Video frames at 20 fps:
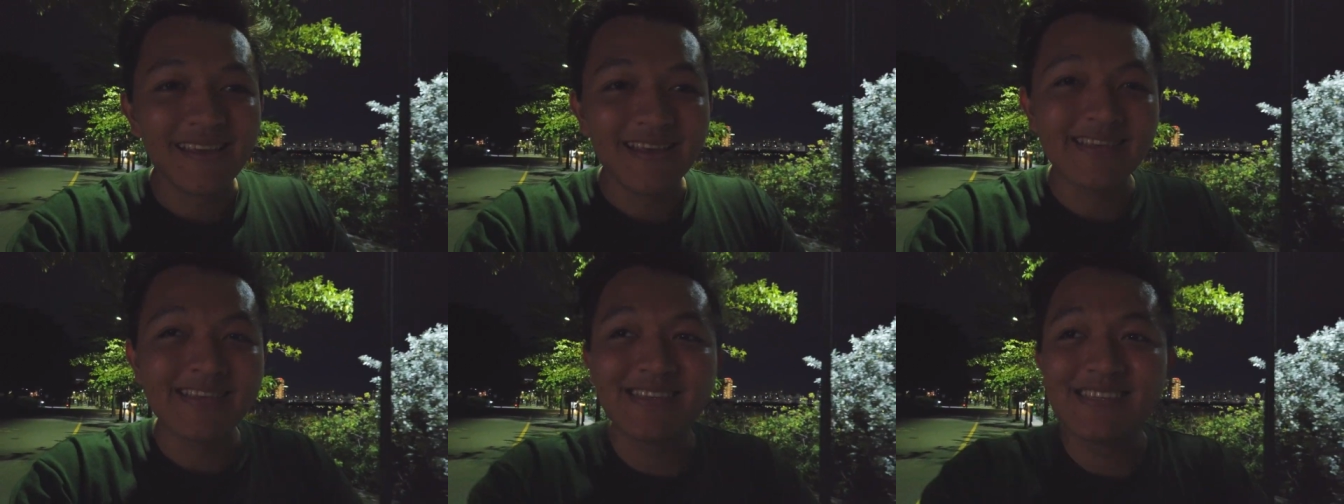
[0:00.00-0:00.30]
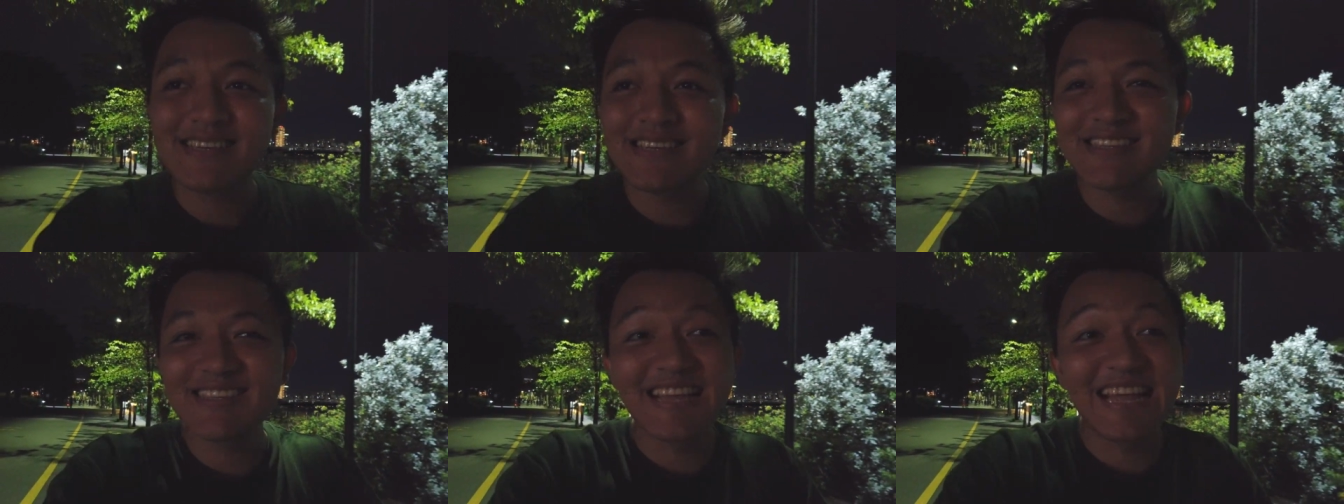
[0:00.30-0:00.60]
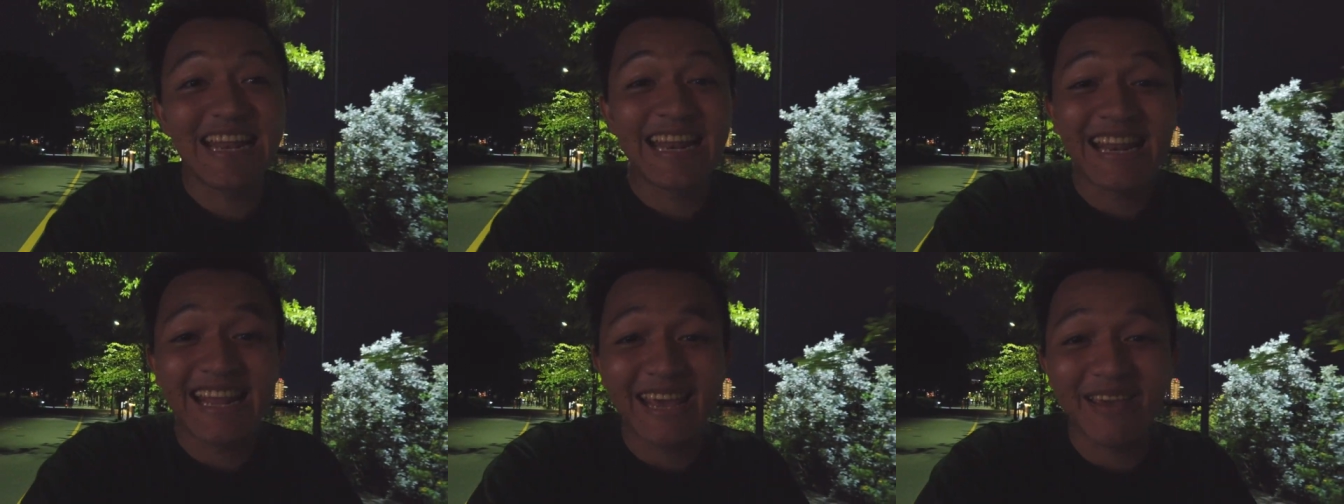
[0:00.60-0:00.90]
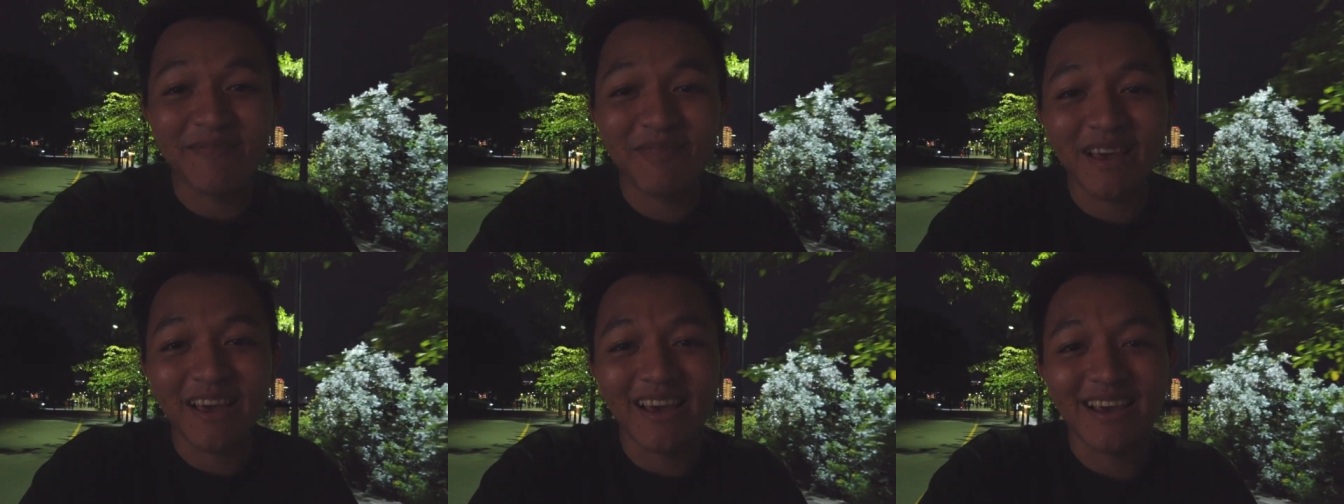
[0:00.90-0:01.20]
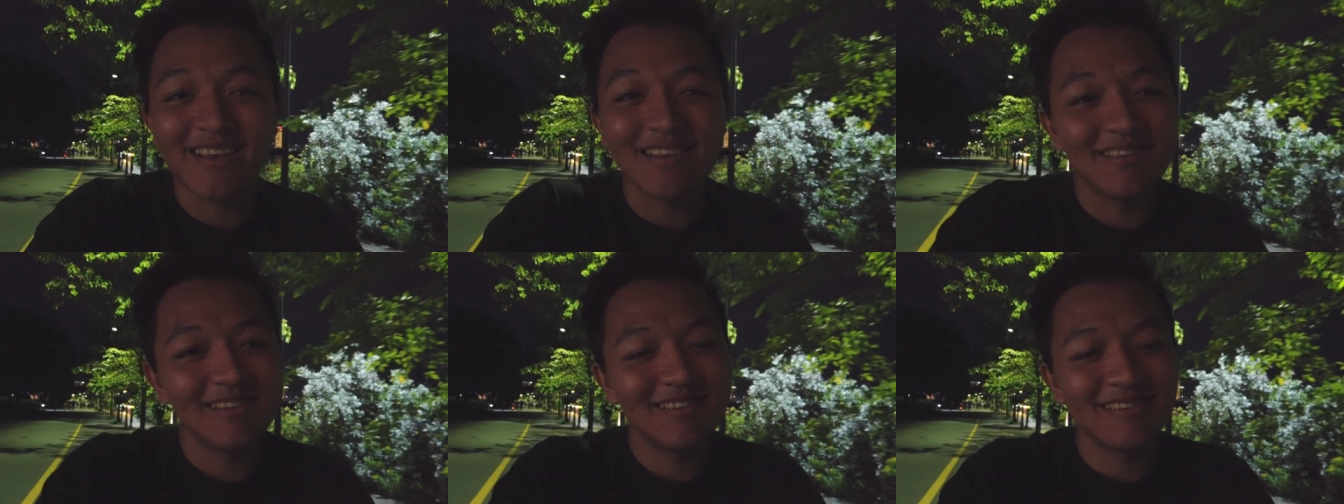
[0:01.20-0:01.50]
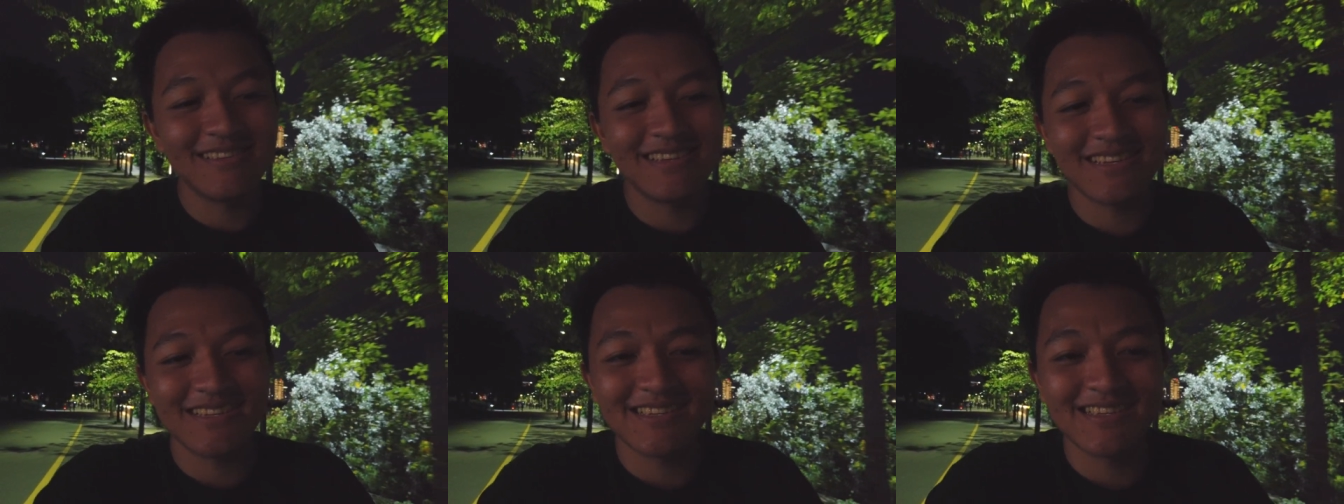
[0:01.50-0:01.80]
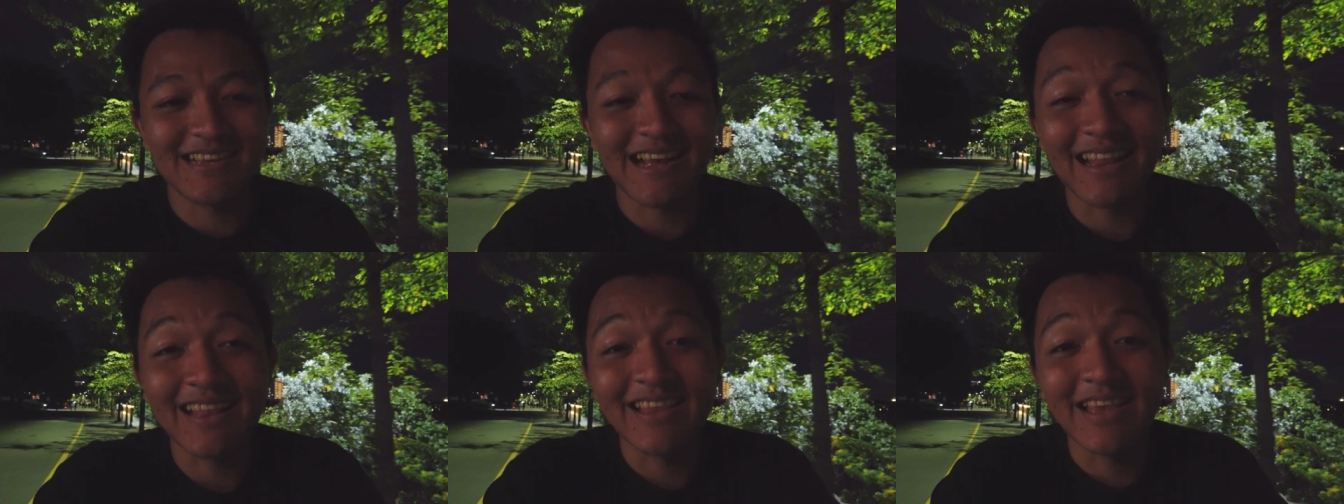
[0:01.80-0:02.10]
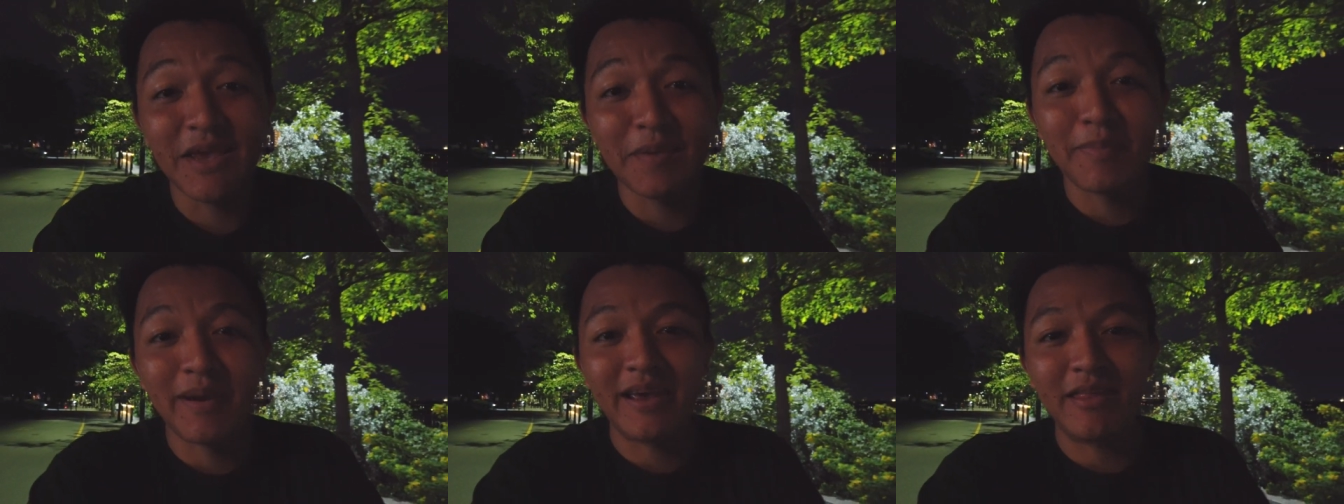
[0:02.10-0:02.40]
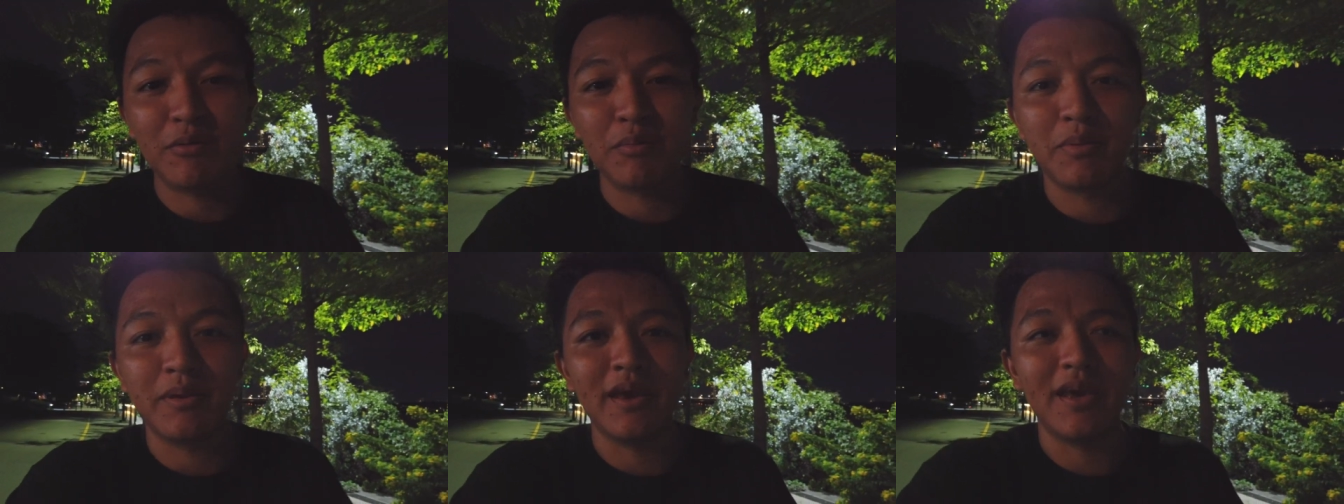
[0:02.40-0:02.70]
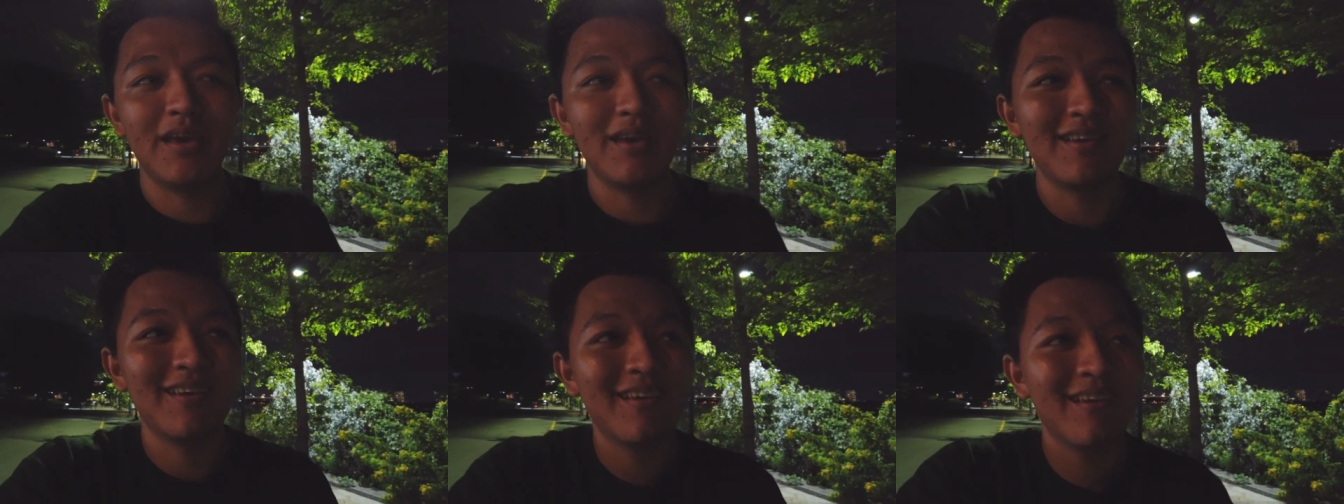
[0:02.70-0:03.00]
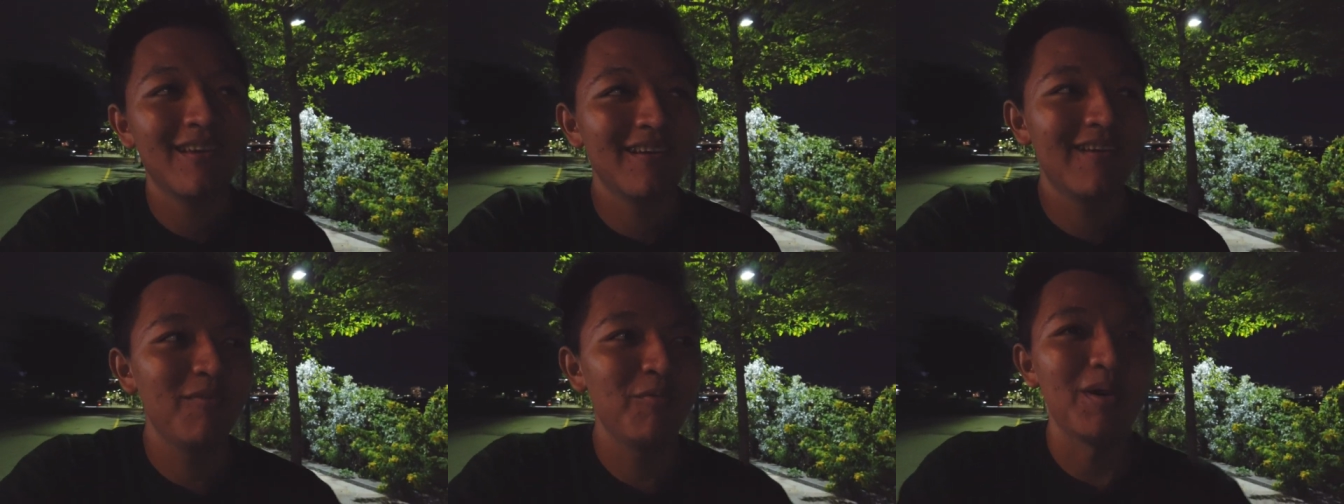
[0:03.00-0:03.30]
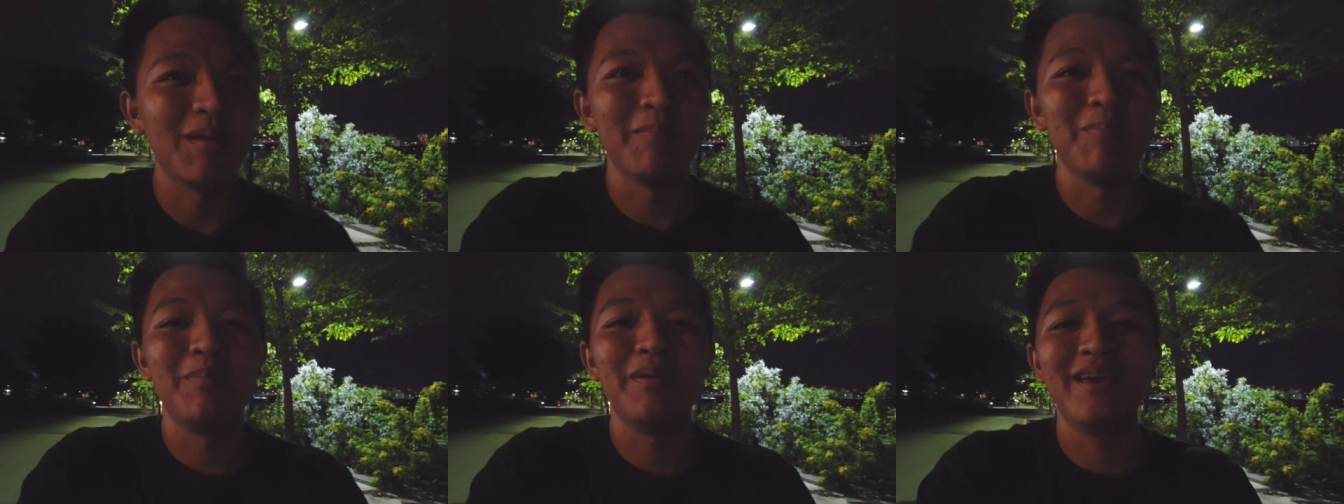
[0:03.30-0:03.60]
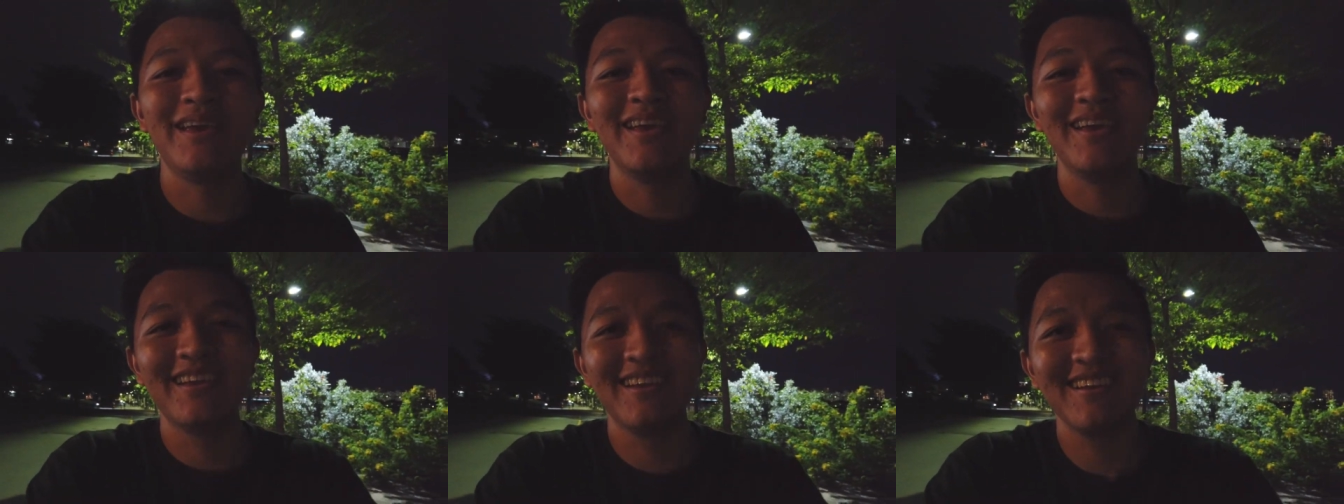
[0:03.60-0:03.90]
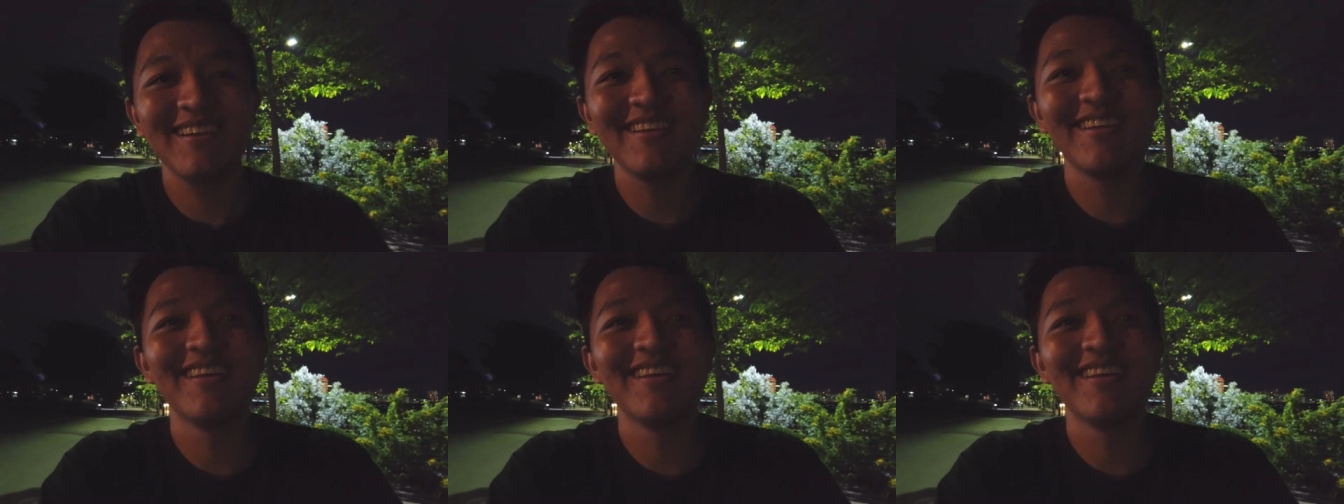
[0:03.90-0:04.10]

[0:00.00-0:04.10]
It's just the name, guys. It's just Satay by the Bay. What bay?